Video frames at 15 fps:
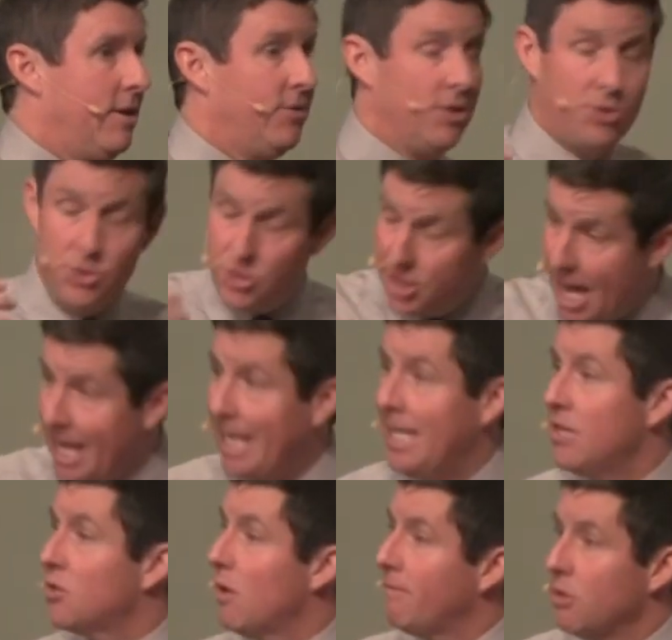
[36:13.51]
The
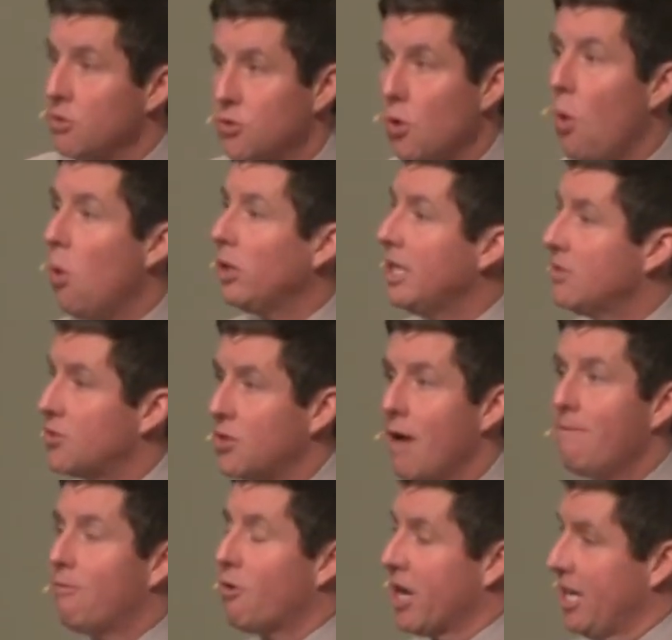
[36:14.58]
steadiness of your soul in
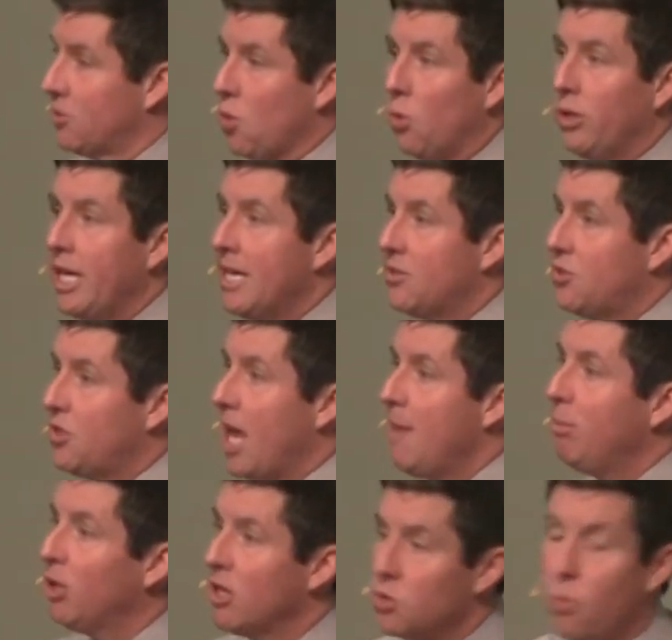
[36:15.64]
suffering is only as
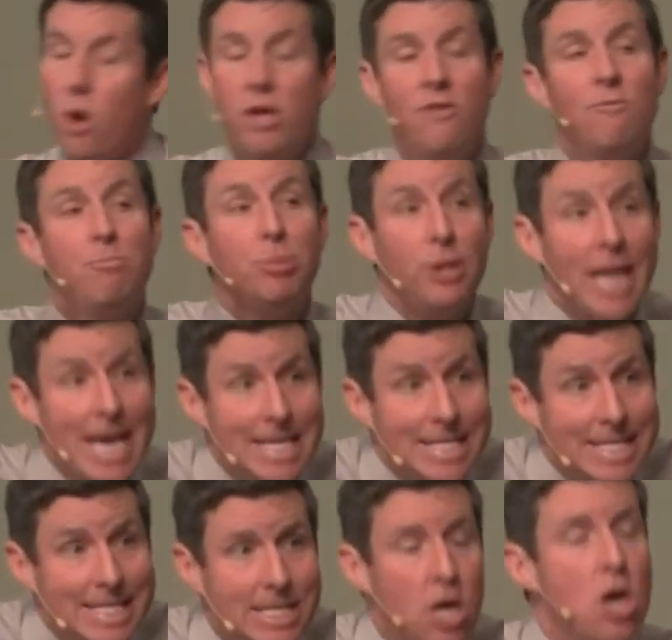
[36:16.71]
stable as what you've
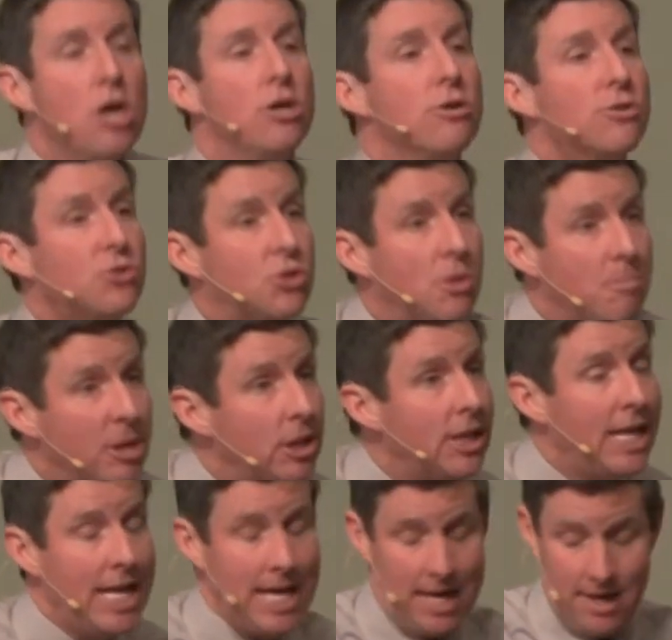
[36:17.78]
placed your
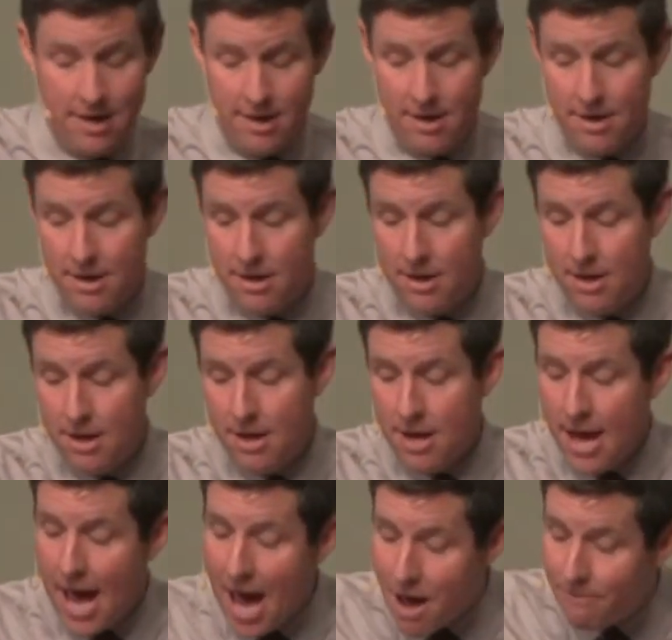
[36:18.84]
stability in.
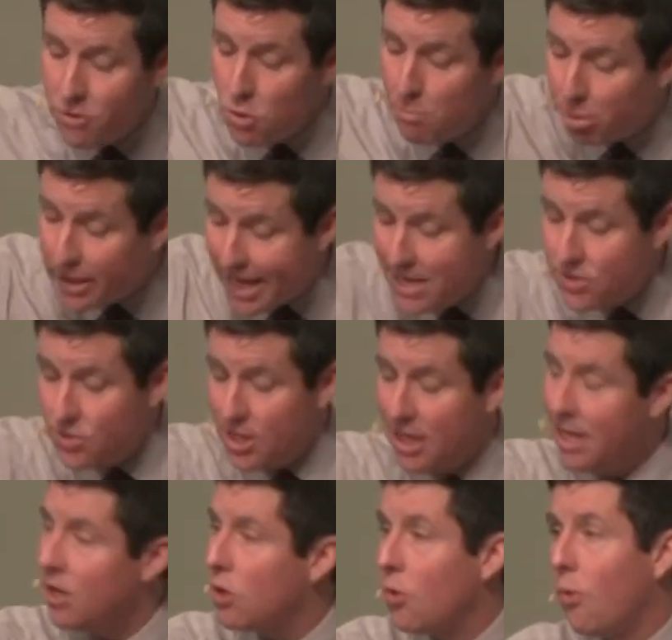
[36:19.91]
Have you placed
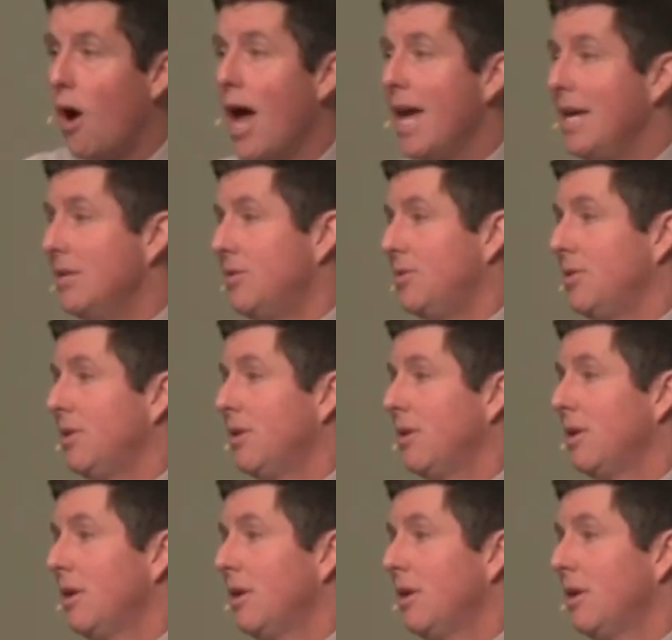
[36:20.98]
it in Christ?